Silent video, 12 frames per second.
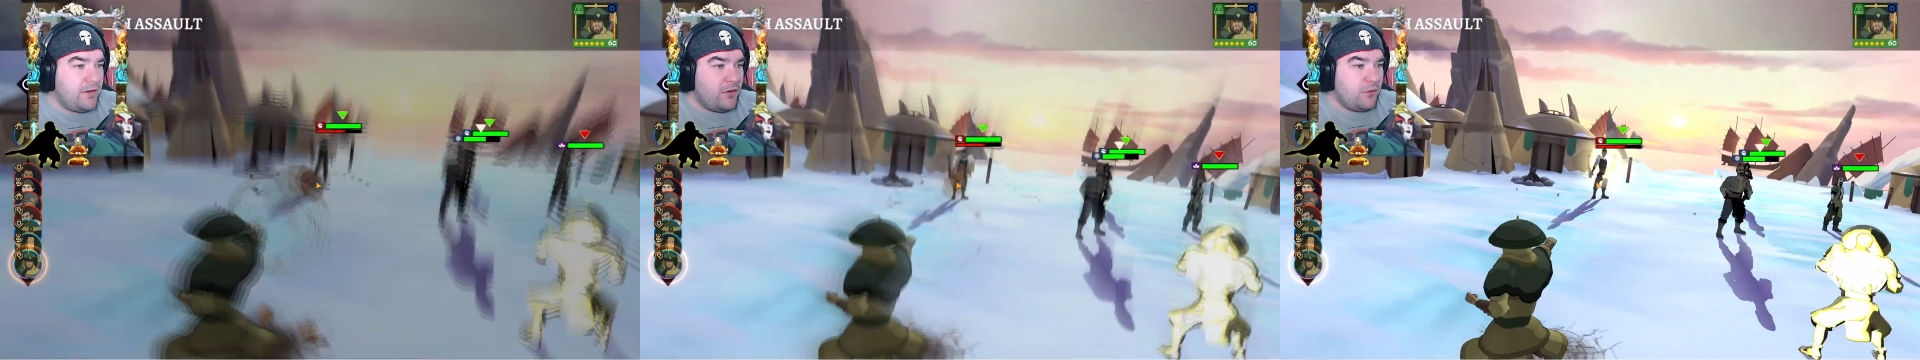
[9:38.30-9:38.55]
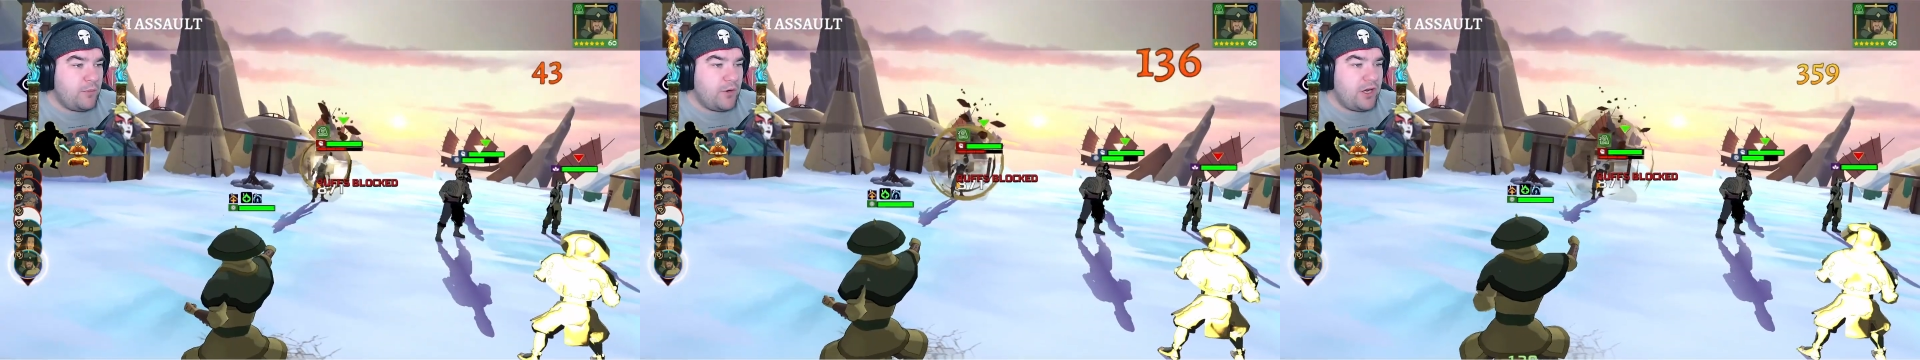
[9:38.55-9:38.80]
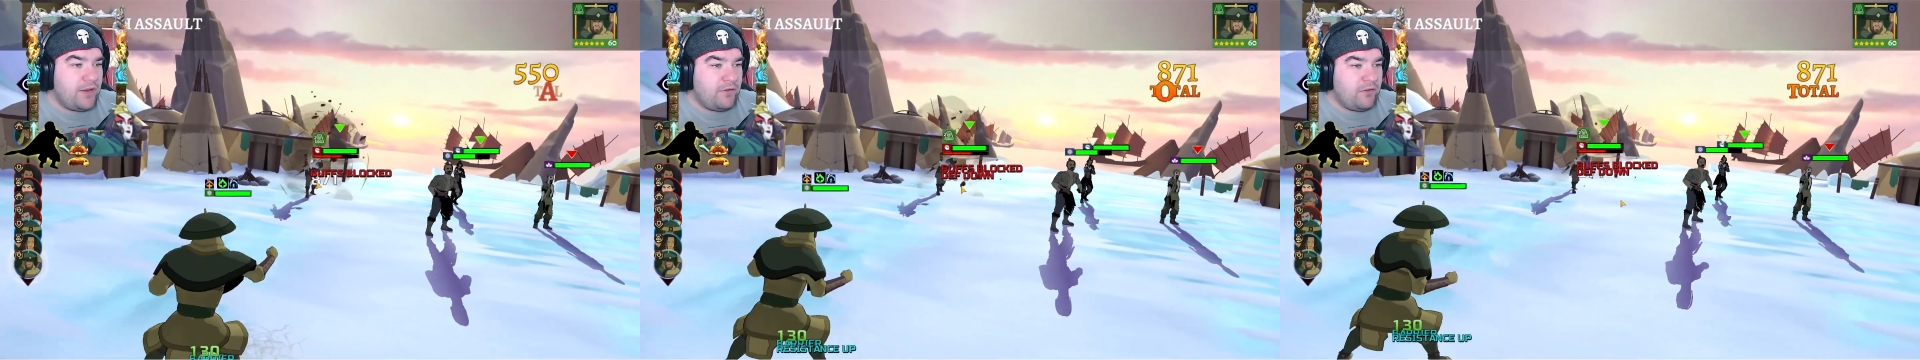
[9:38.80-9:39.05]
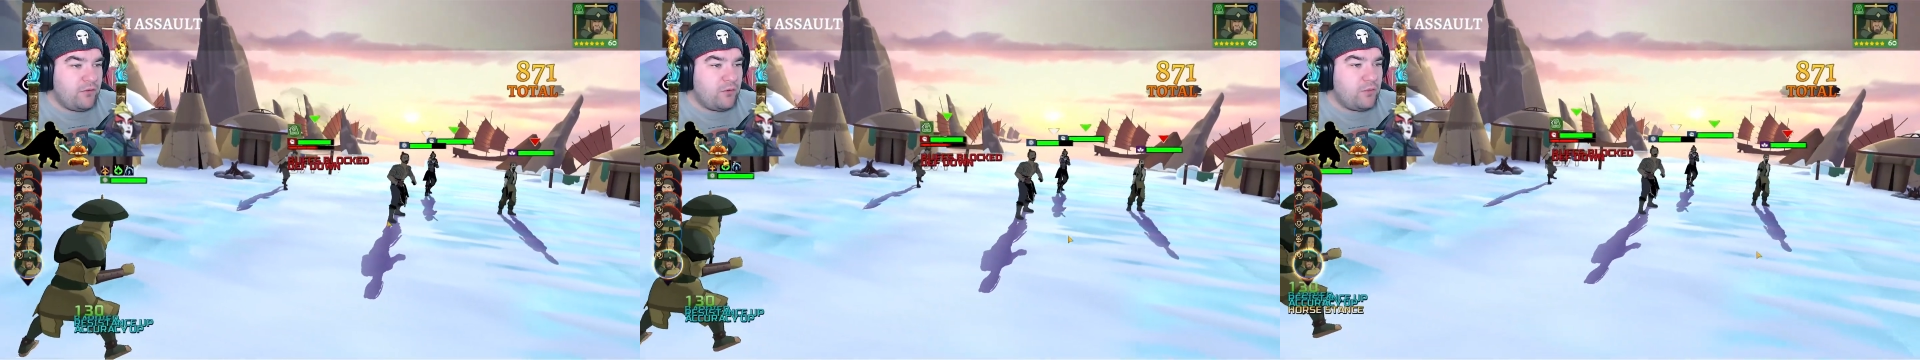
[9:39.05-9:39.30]
We might
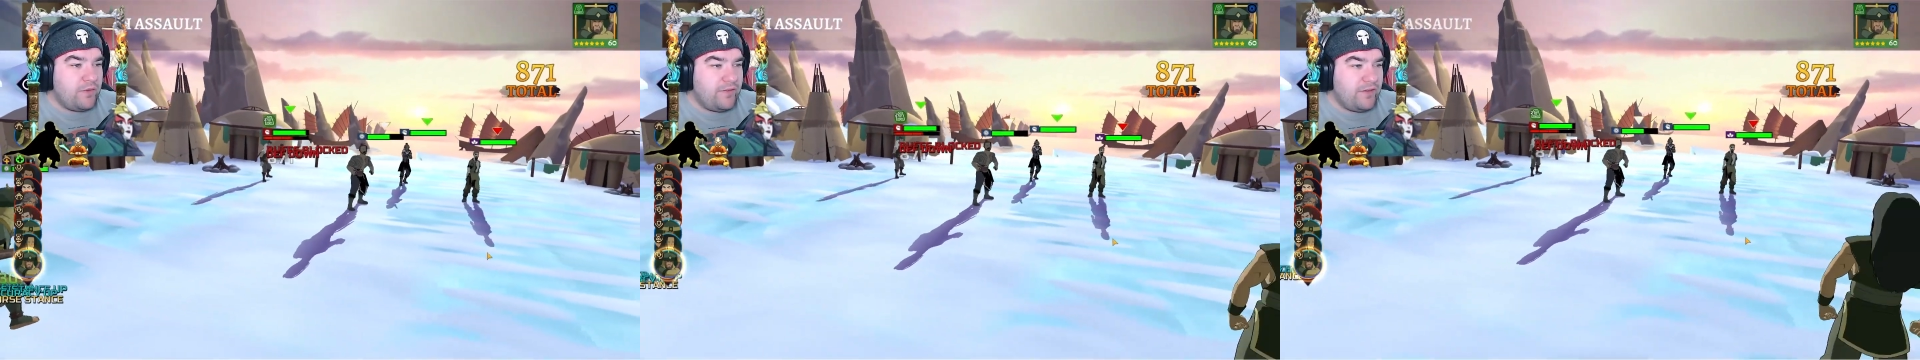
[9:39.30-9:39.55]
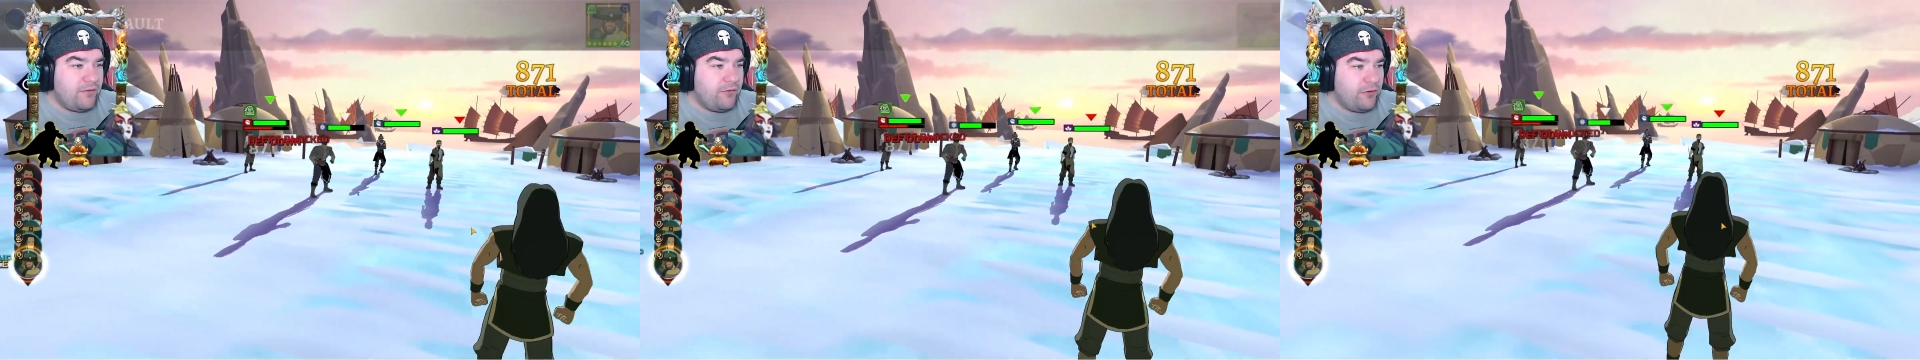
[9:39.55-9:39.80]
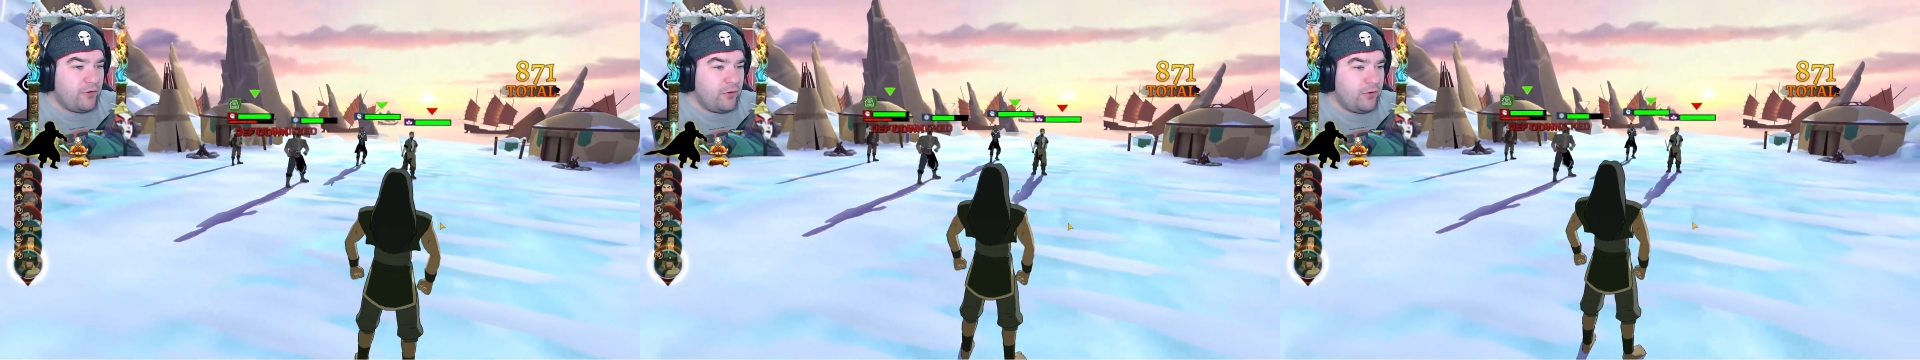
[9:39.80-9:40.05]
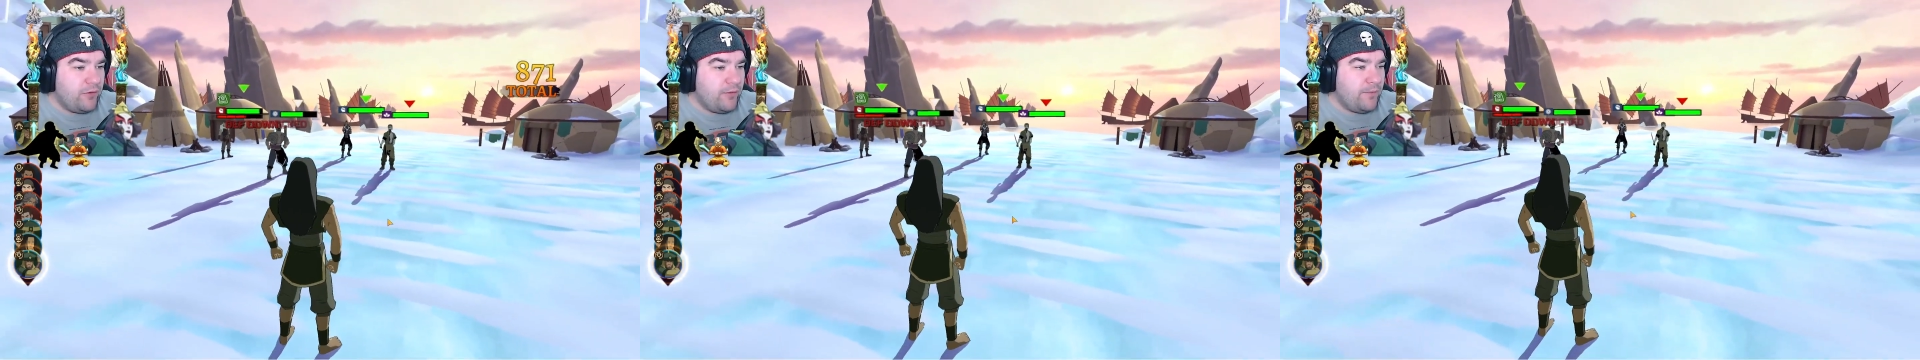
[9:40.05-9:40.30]
even do it with
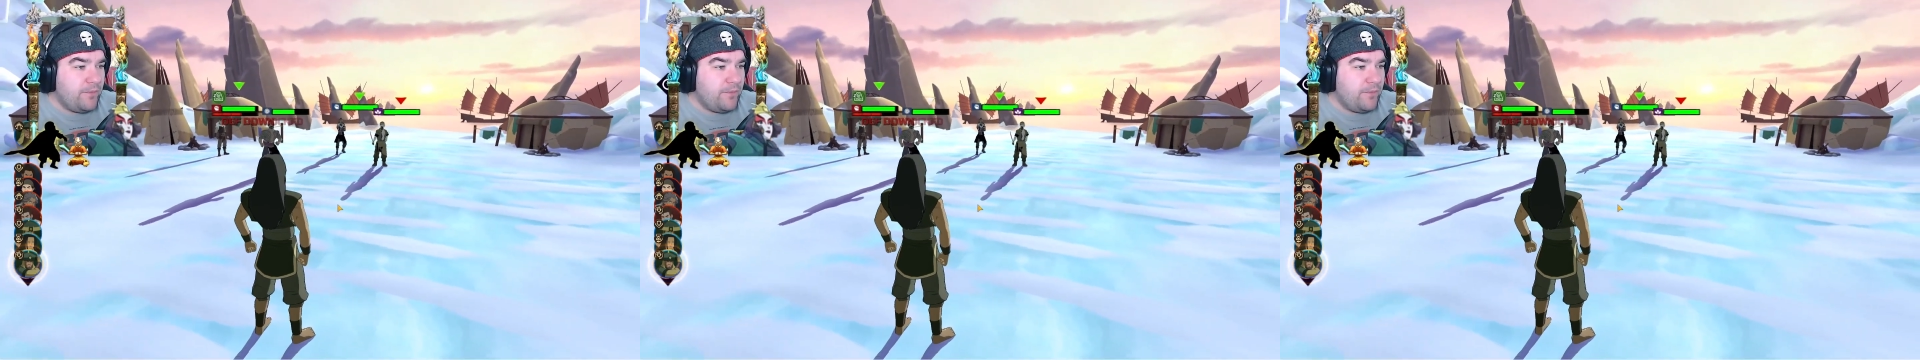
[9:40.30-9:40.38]
Zinfu.